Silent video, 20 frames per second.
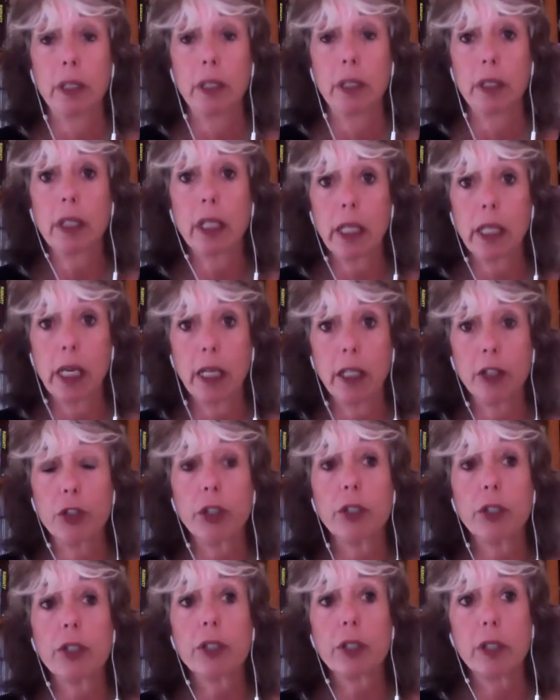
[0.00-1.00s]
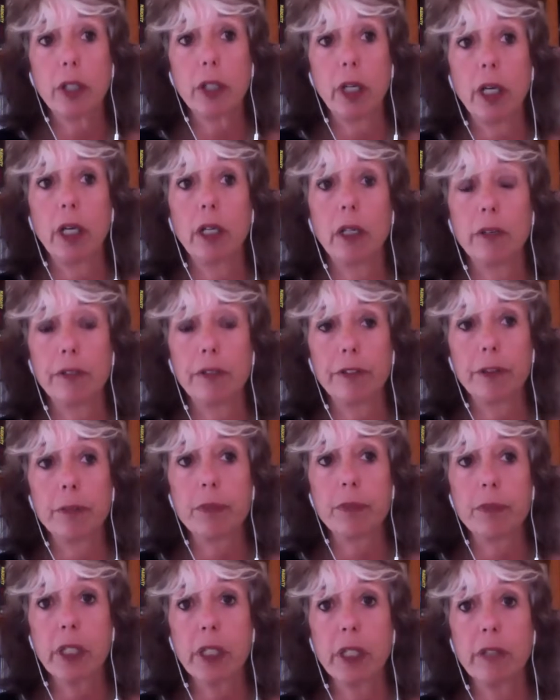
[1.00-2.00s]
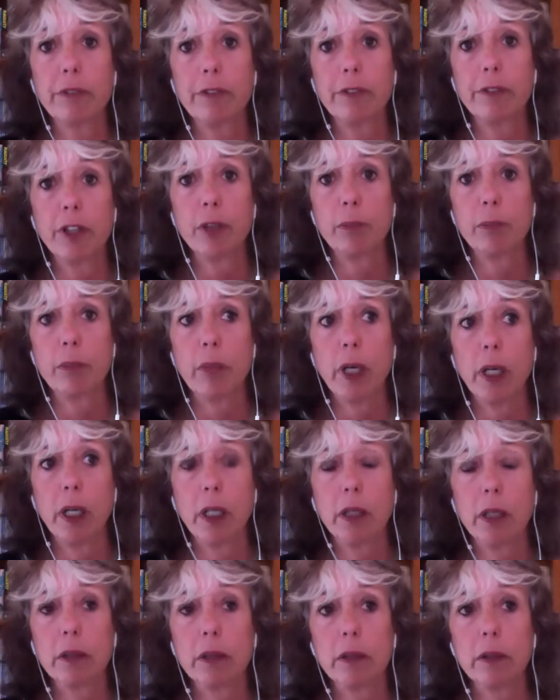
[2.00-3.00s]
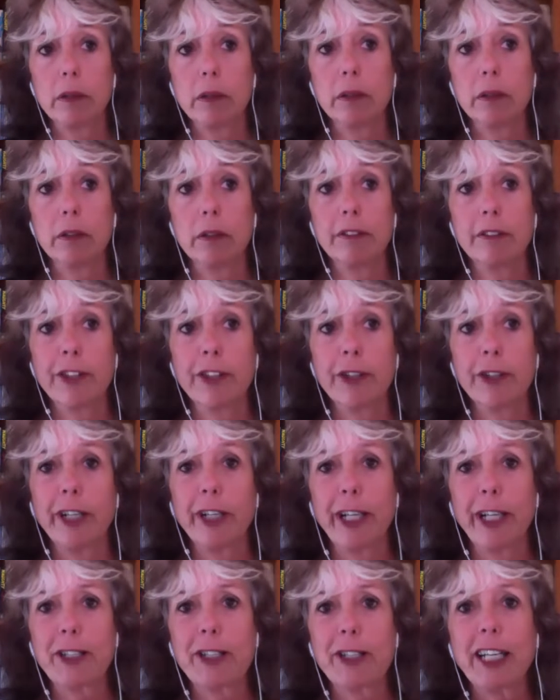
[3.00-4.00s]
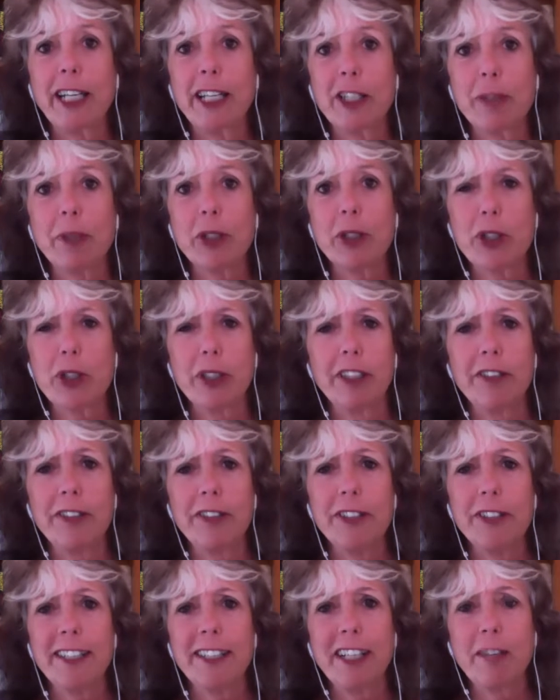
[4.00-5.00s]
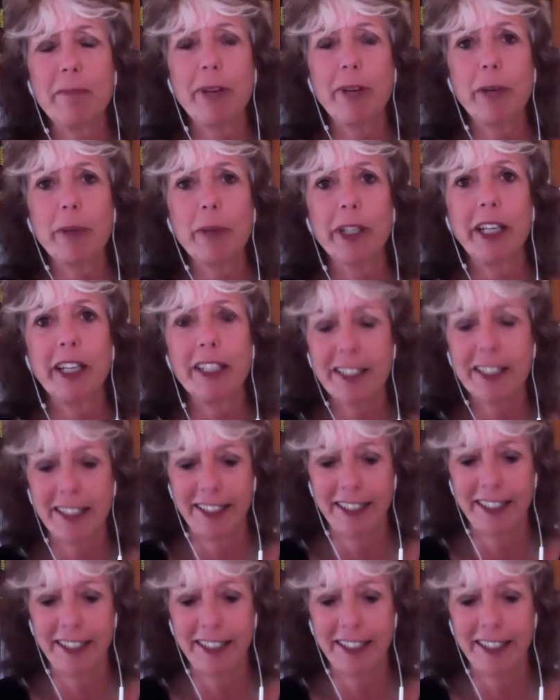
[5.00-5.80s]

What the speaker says: psychologist from the United States, but she lives in Santa Barbara, yes?